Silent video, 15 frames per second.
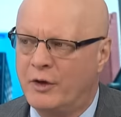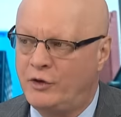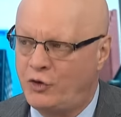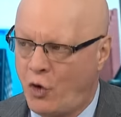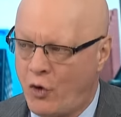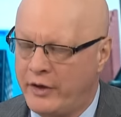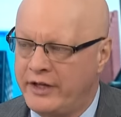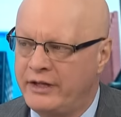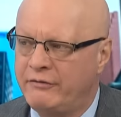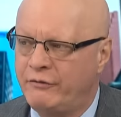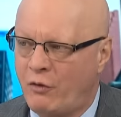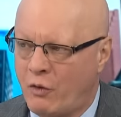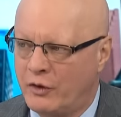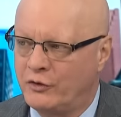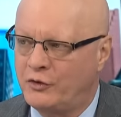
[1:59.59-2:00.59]

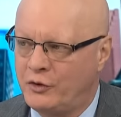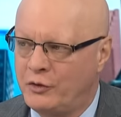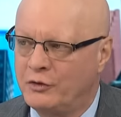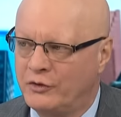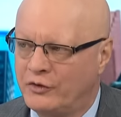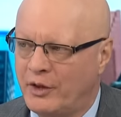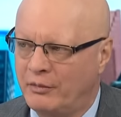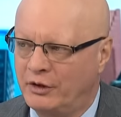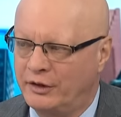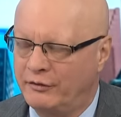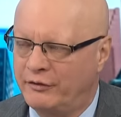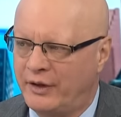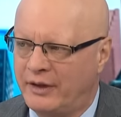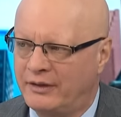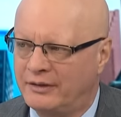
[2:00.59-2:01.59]
majority foreign students, I
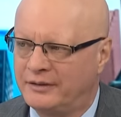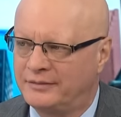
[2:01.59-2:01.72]
believe.